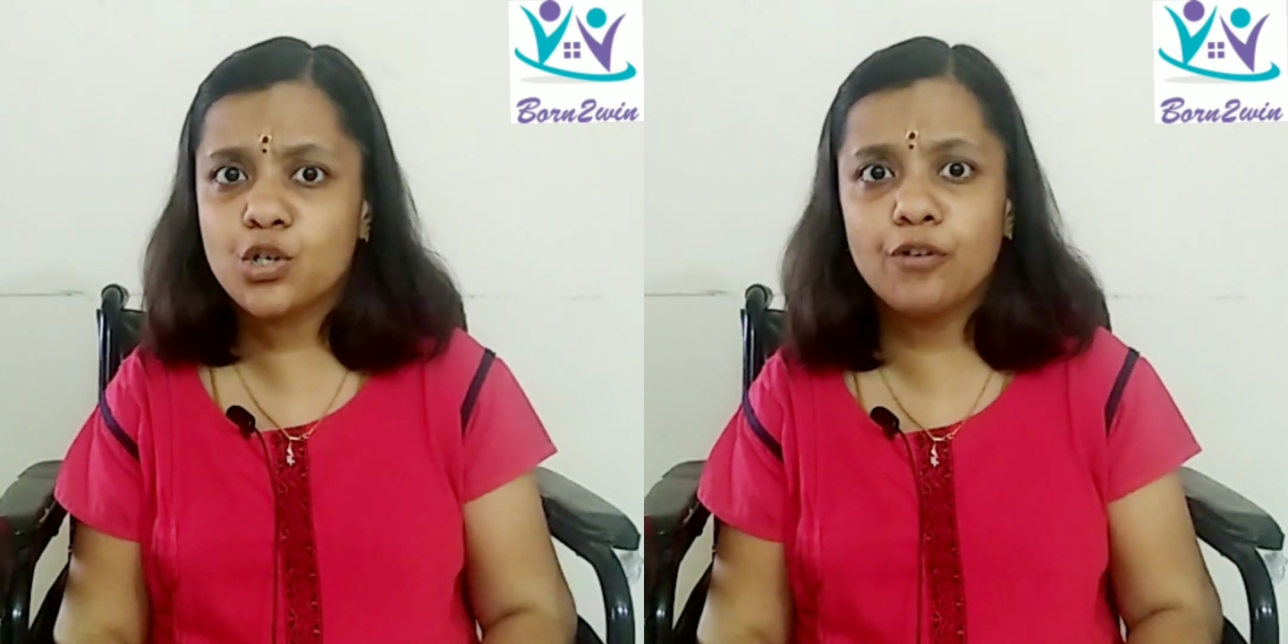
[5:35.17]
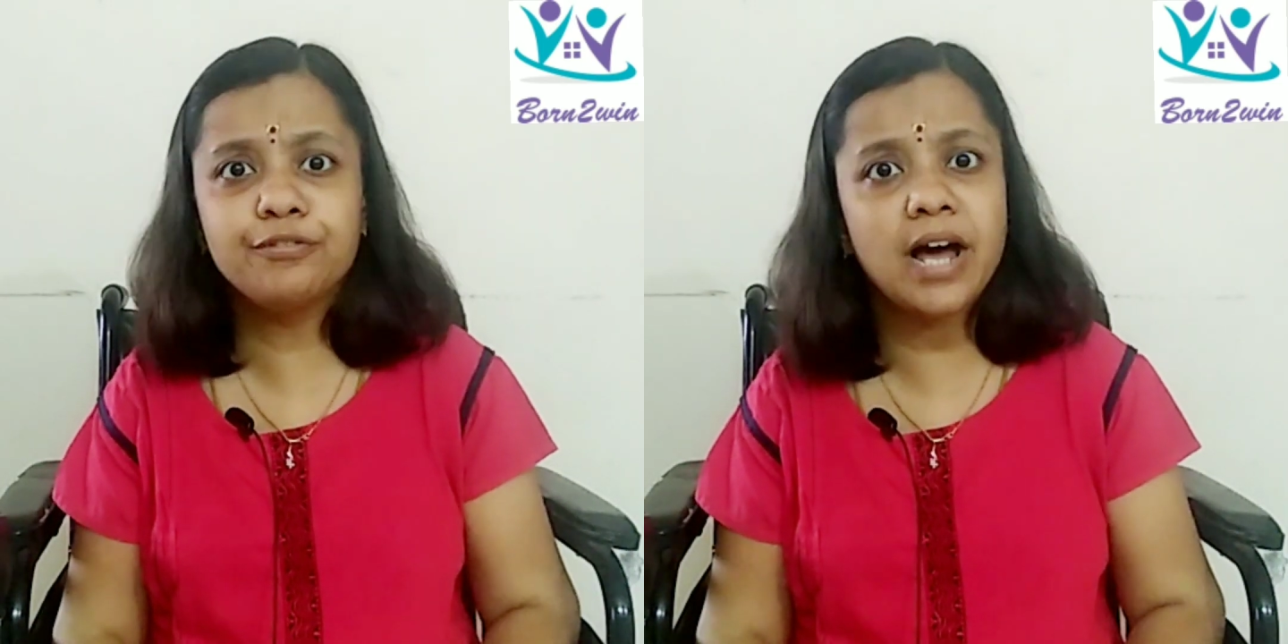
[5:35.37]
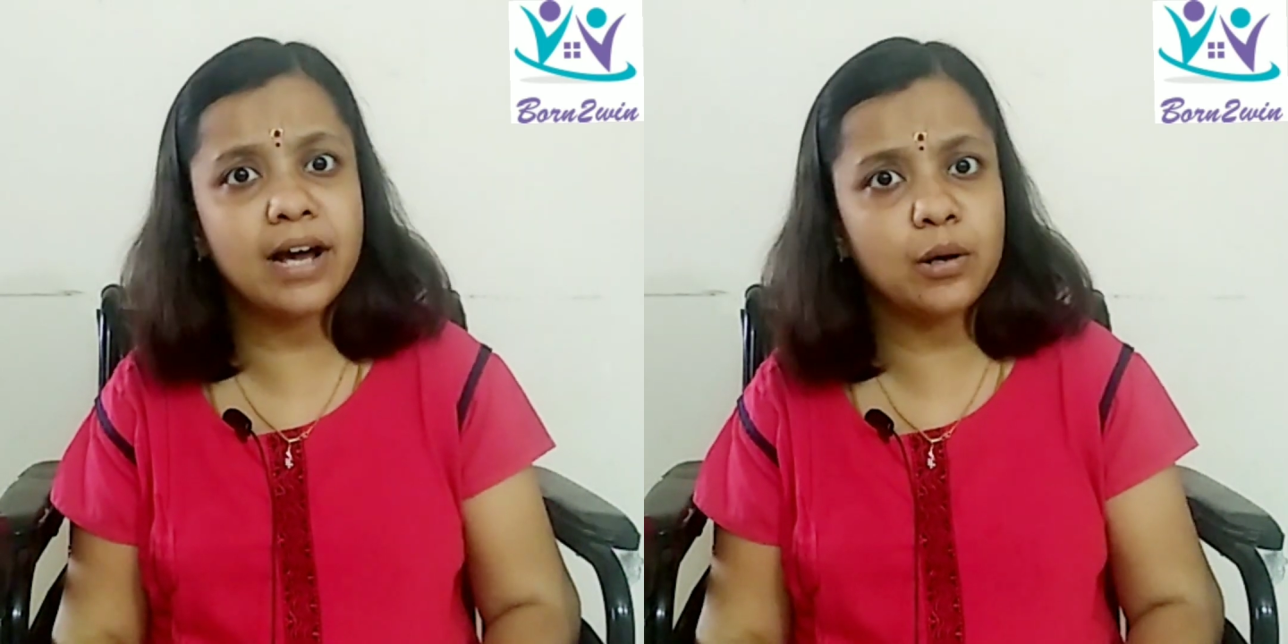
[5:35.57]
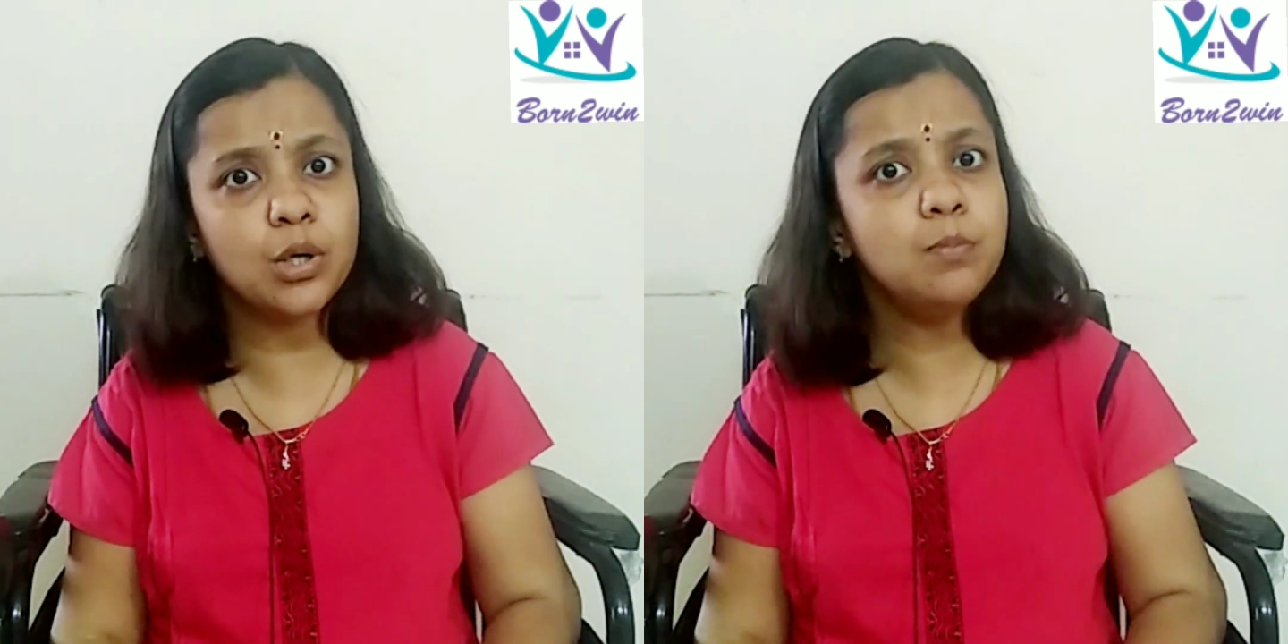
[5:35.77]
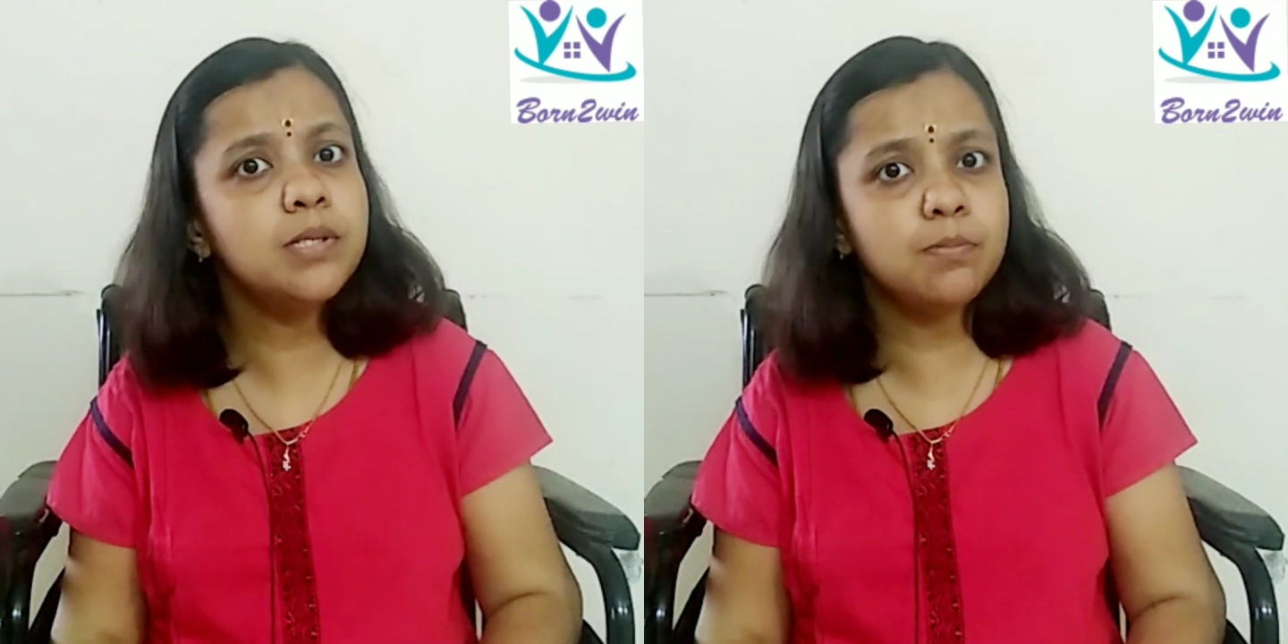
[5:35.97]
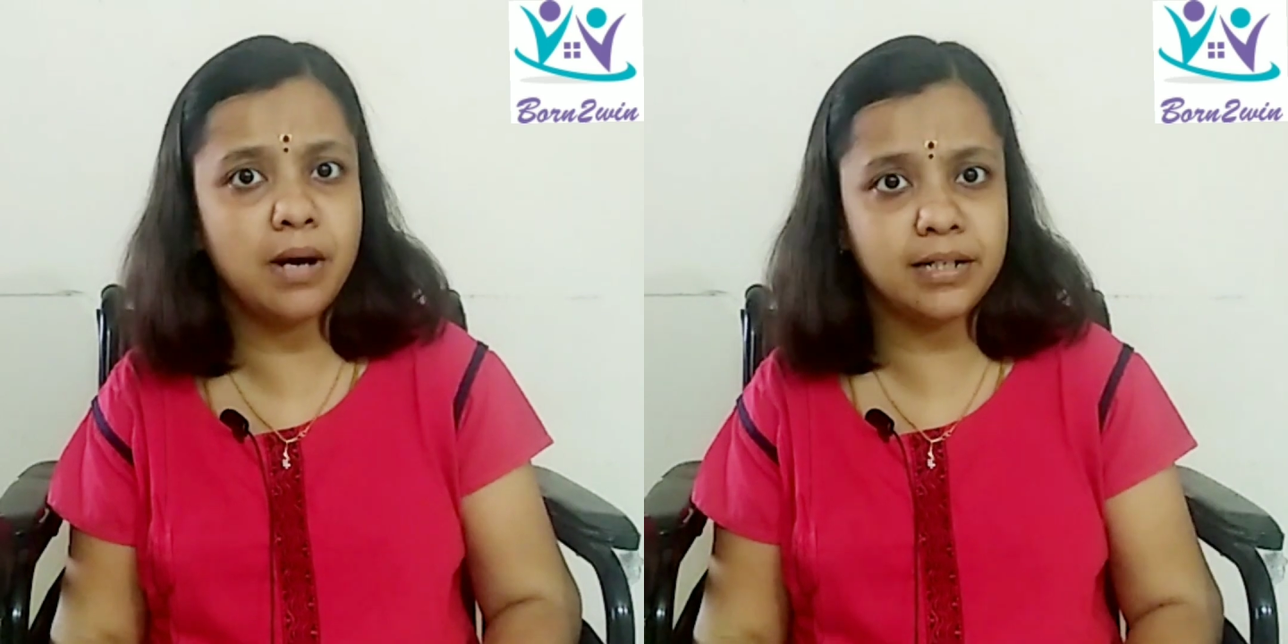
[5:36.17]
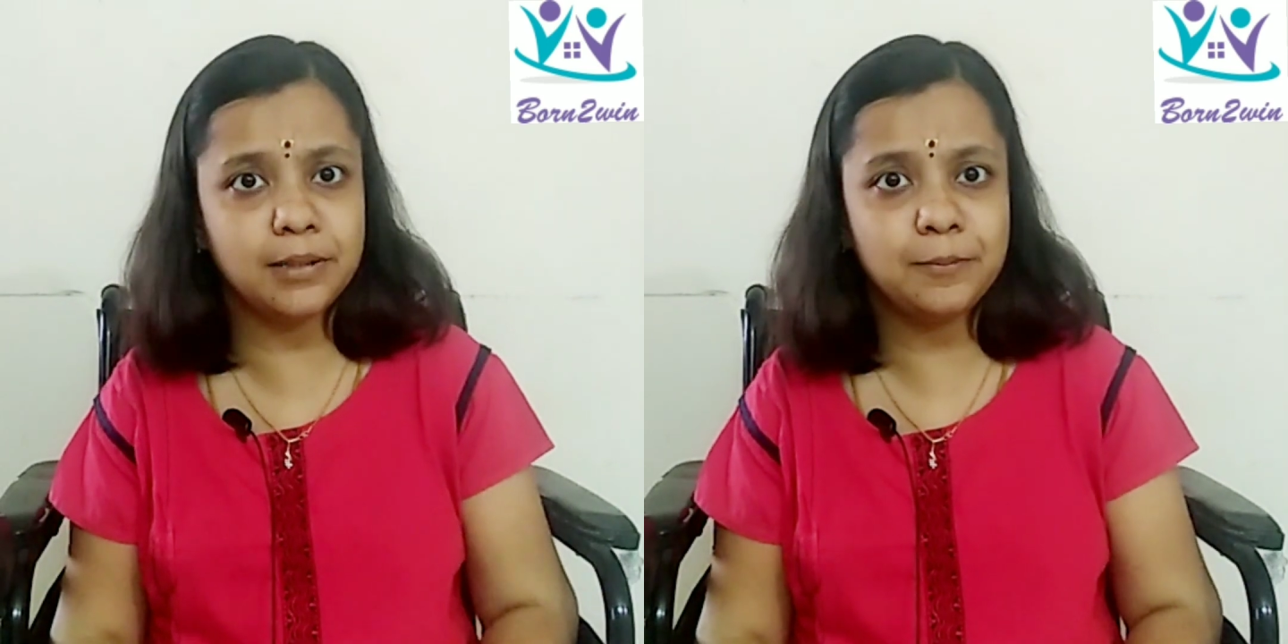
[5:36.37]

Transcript: of the acronym SMART.